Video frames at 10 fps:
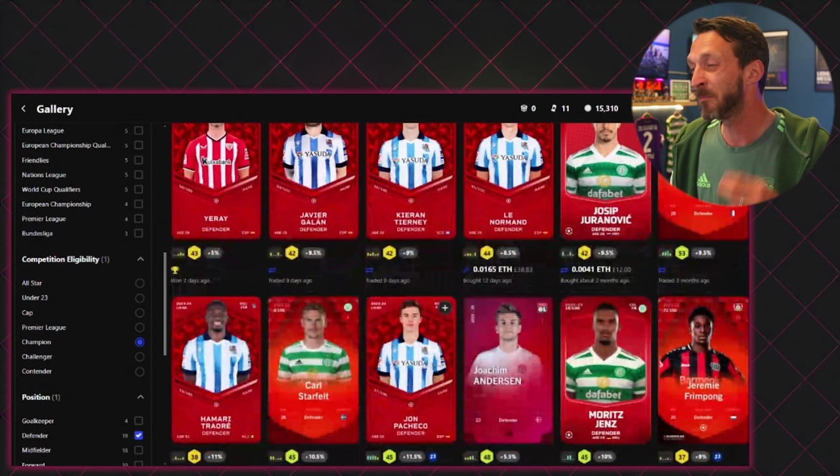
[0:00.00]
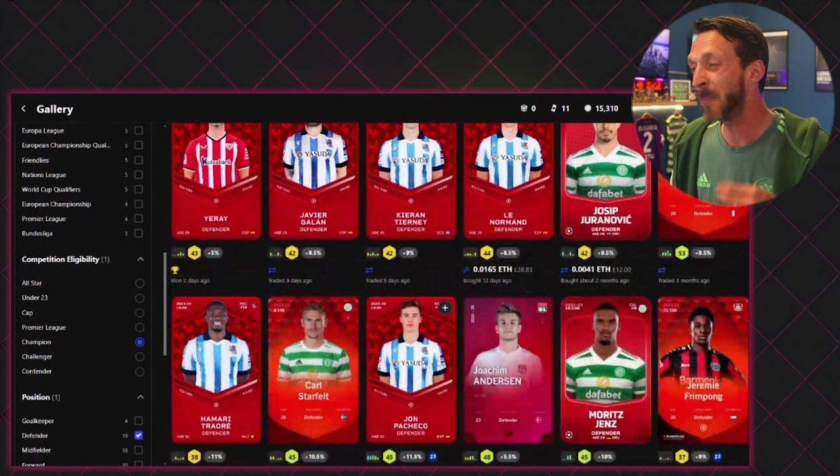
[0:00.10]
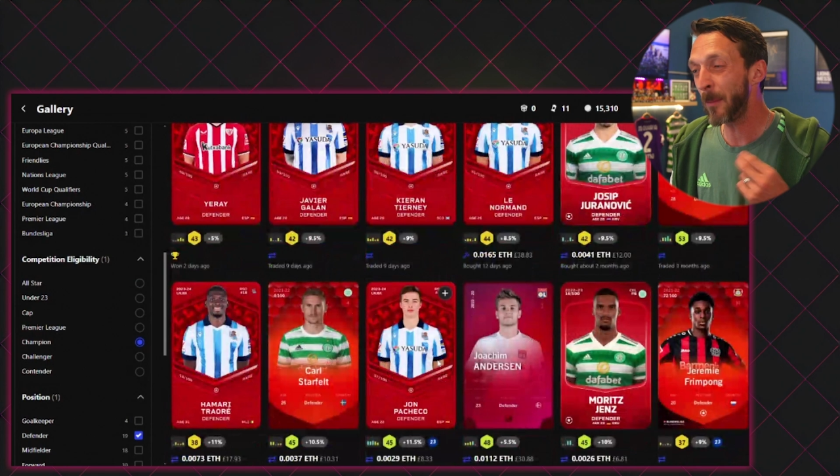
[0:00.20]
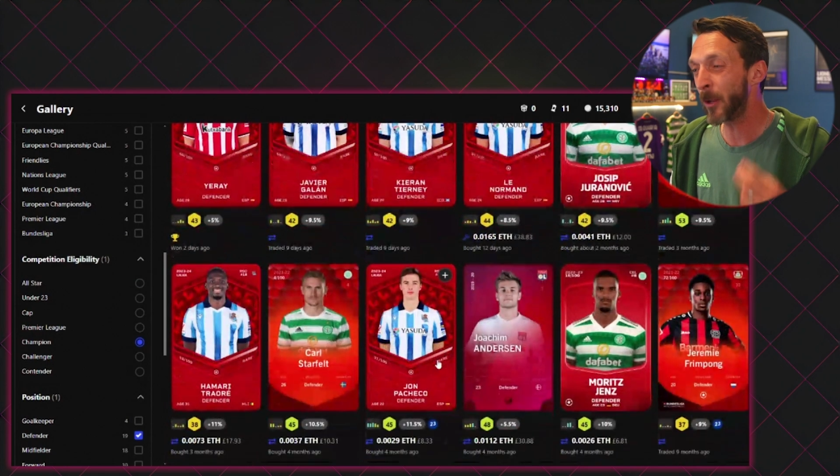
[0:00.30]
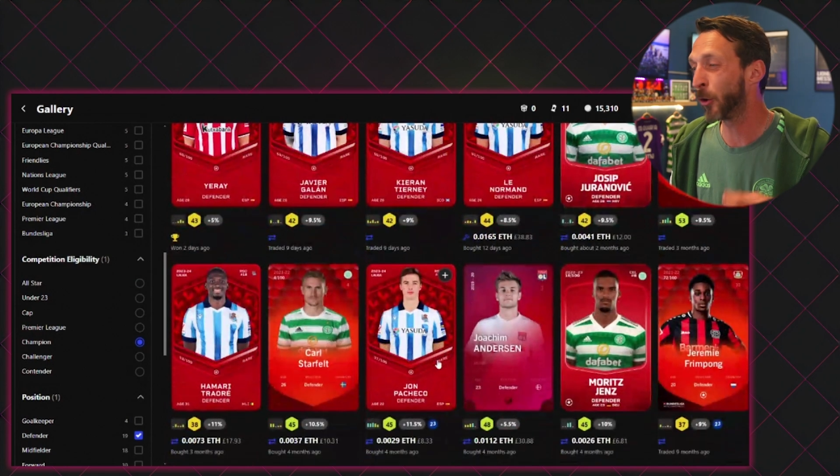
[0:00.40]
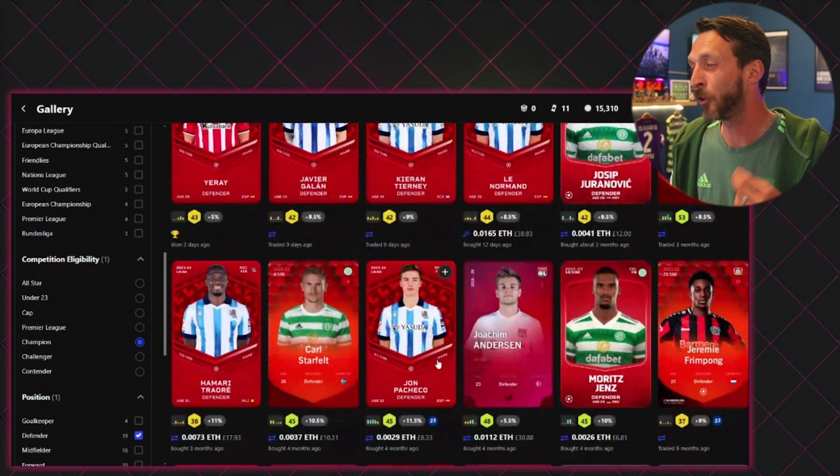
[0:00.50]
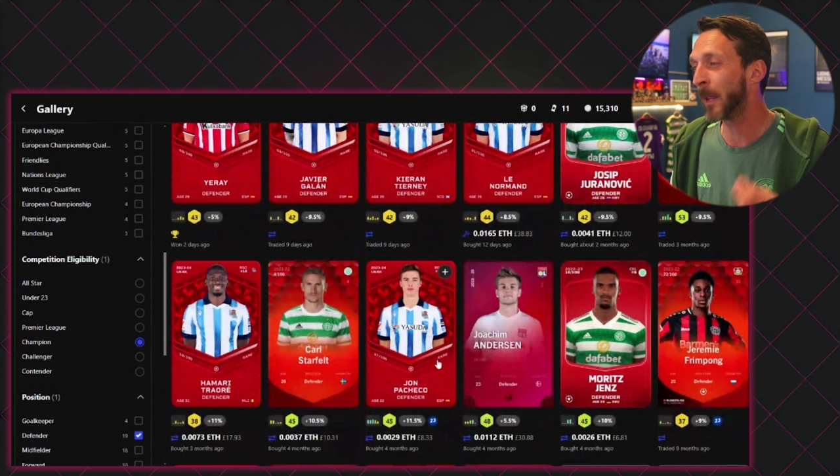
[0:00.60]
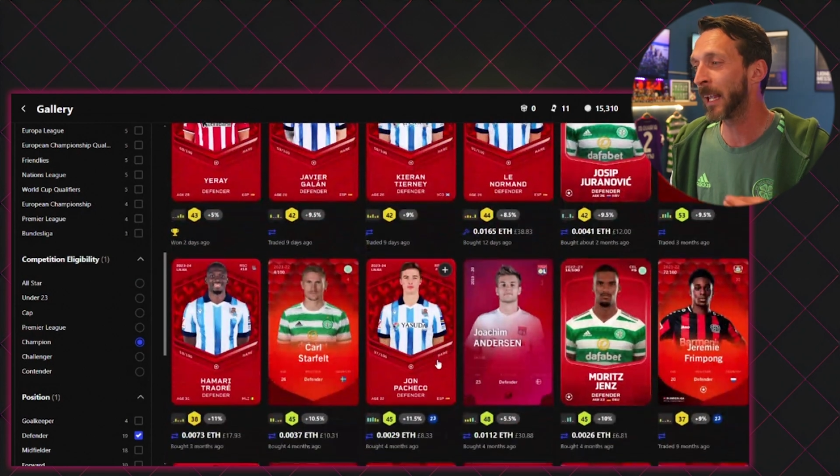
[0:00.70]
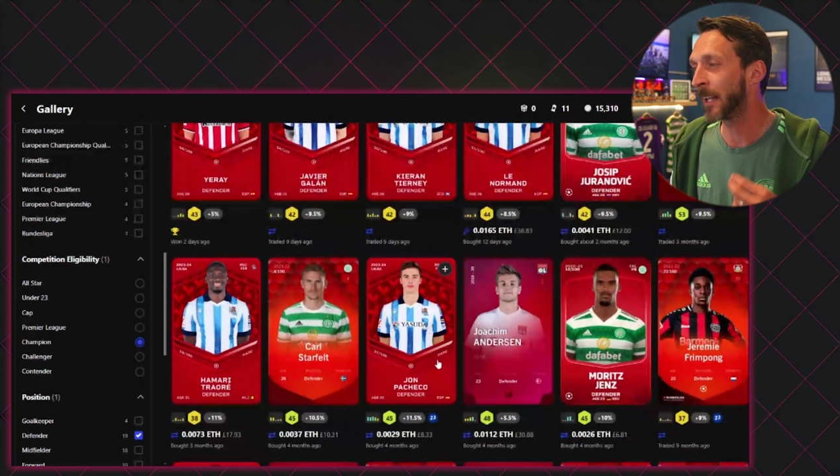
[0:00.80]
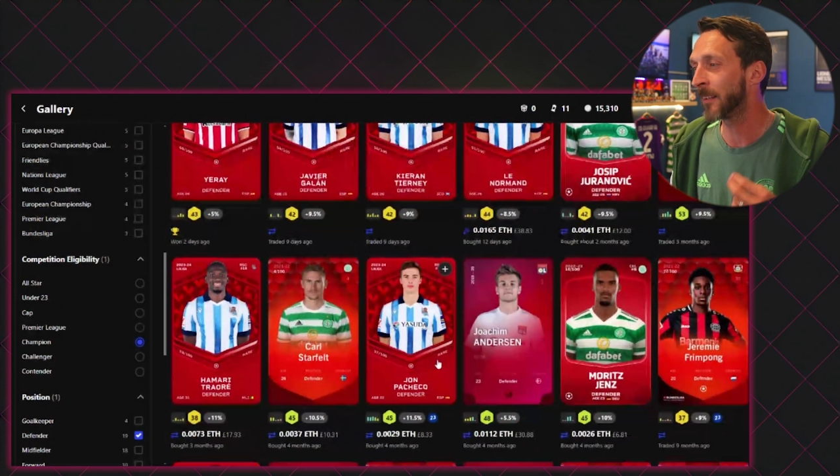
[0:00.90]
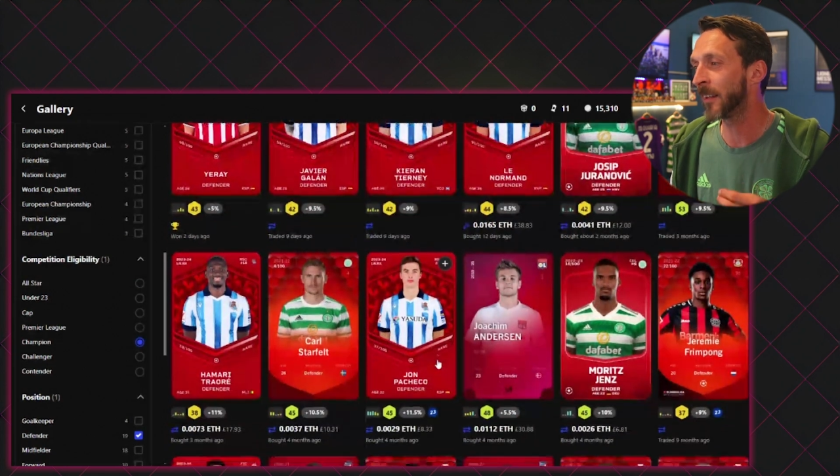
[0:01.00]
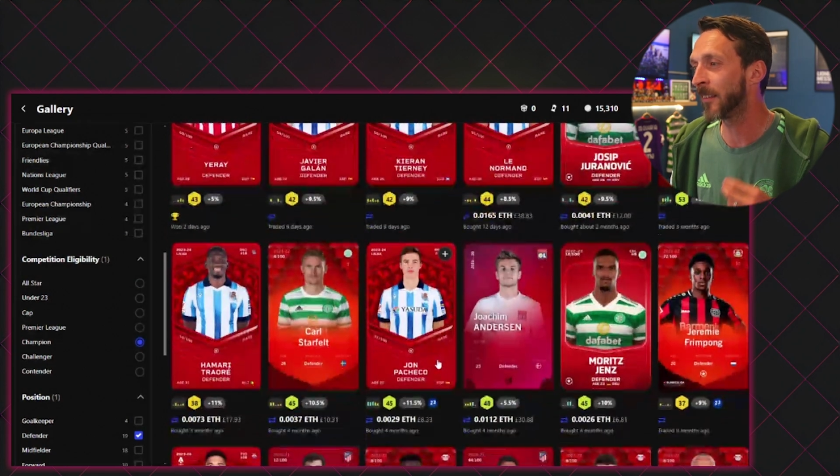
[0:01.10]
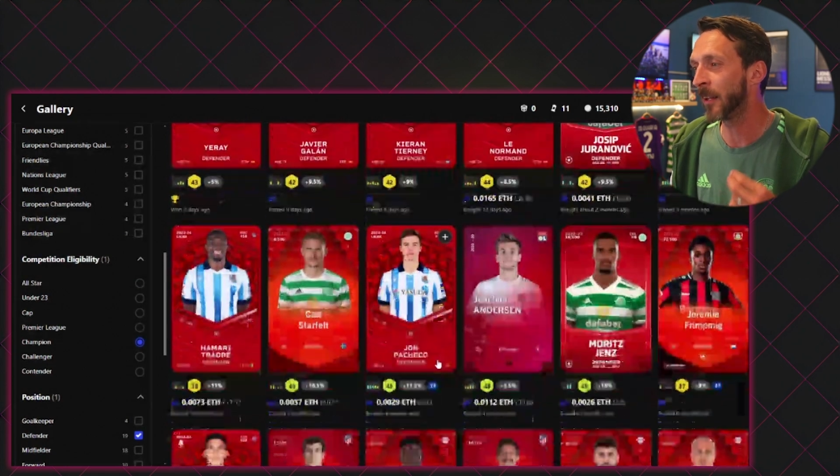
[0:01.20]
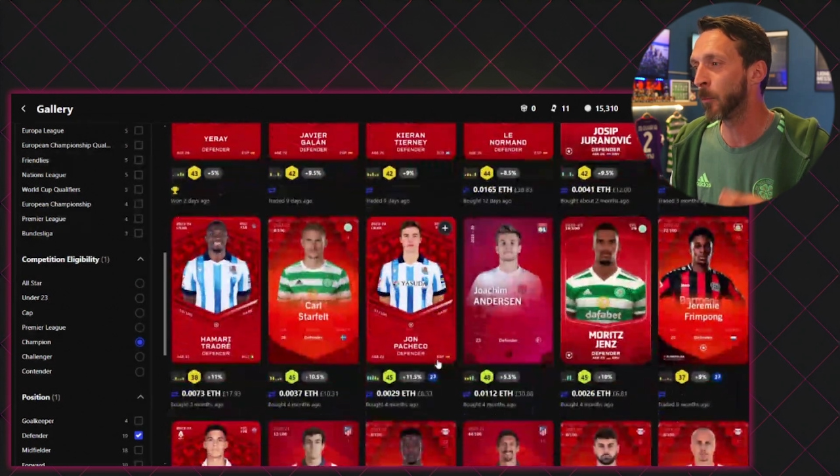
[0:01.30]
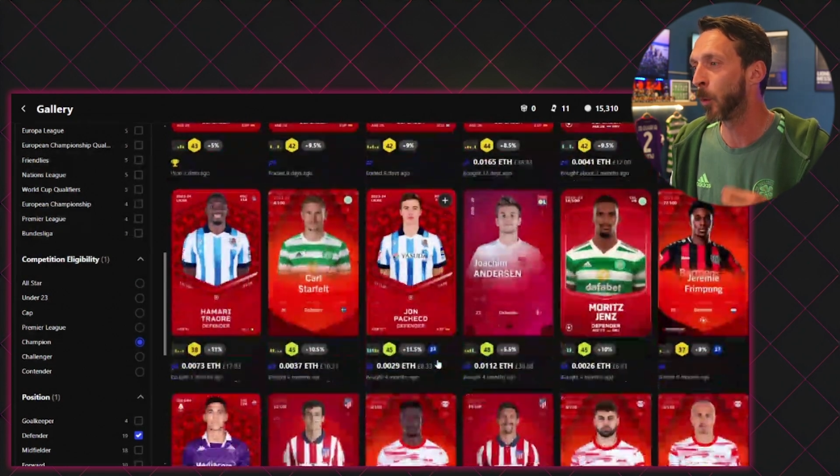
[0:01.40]
maybe could make it into
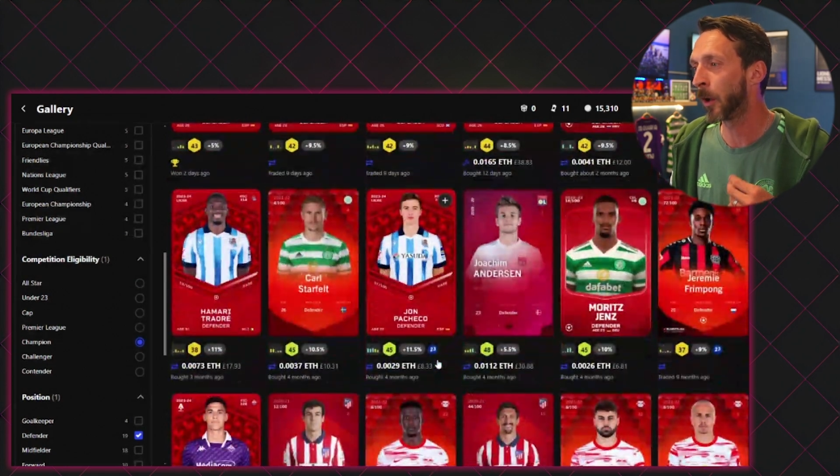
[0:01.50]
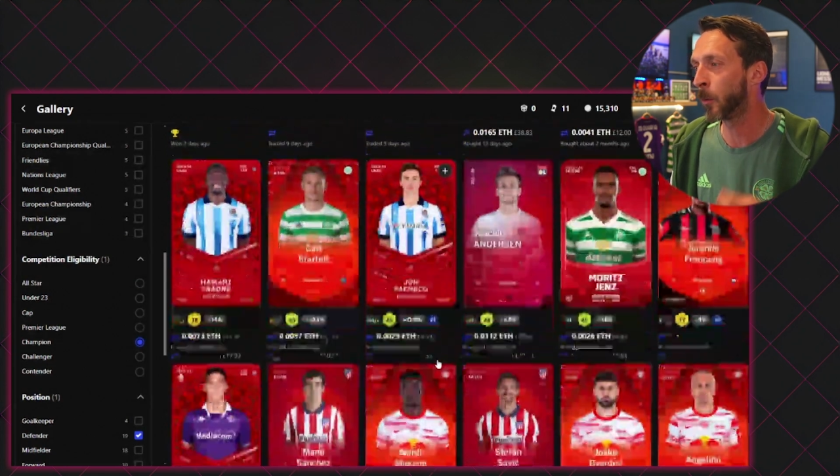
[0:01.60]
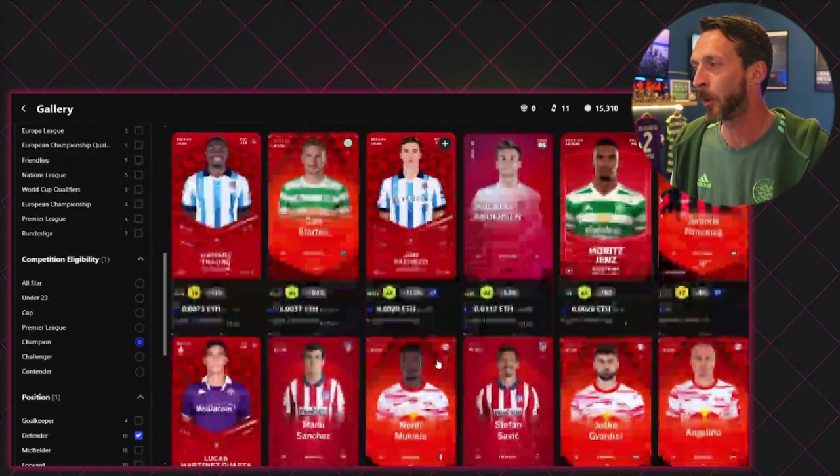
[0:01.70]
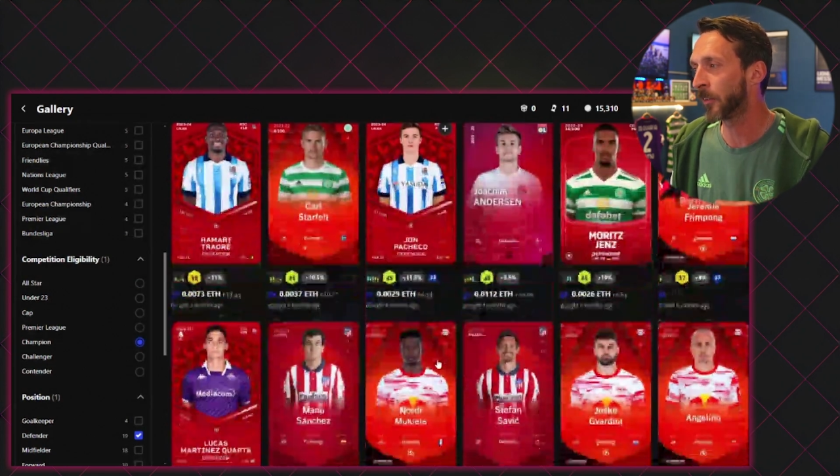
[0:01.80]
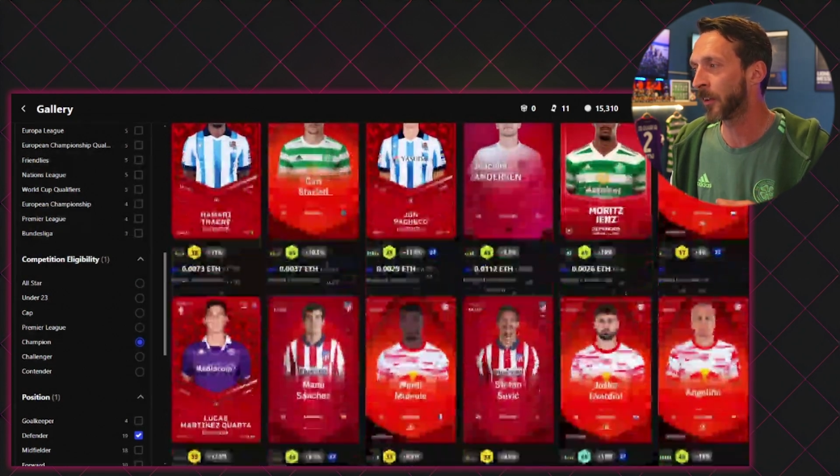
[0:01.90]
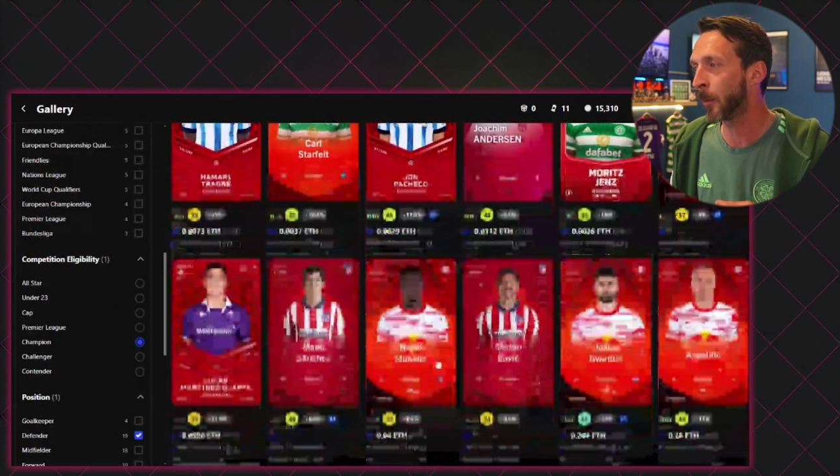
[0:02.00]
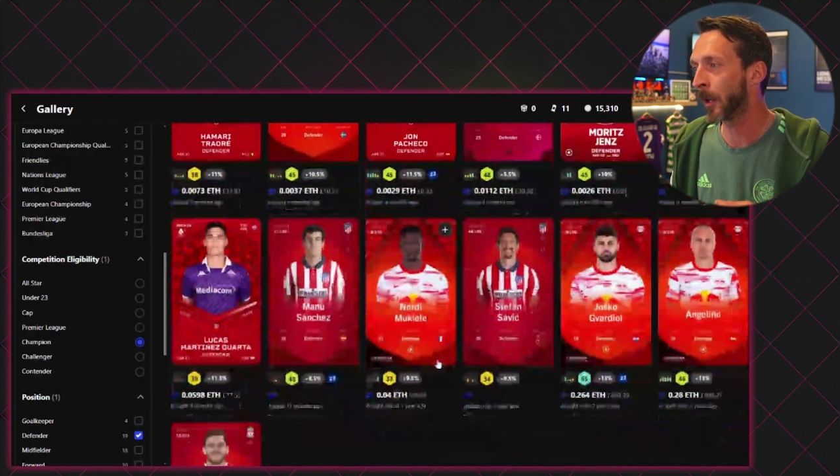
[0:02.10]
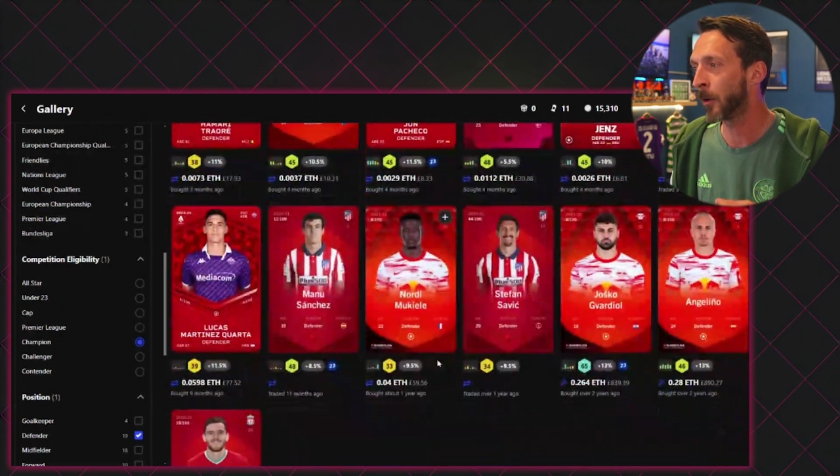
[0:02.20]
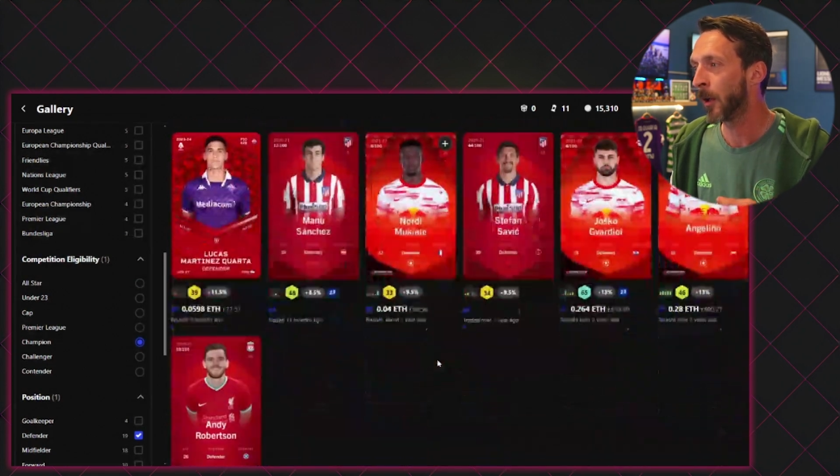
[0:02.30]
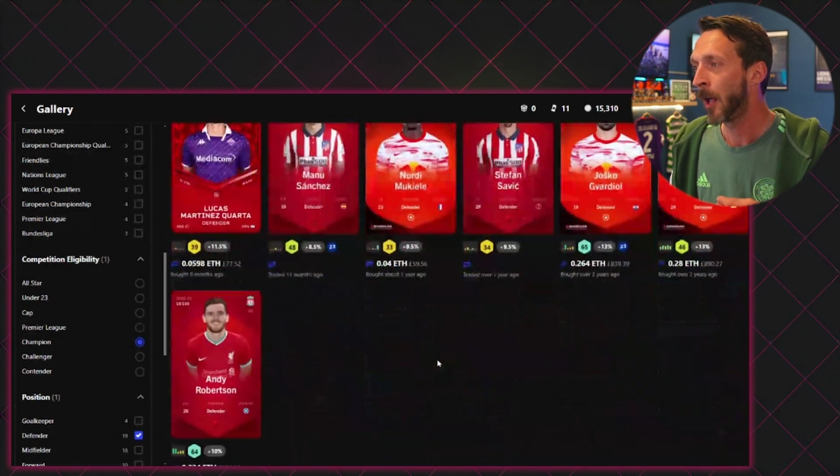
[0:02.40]
Team 1 once in a while.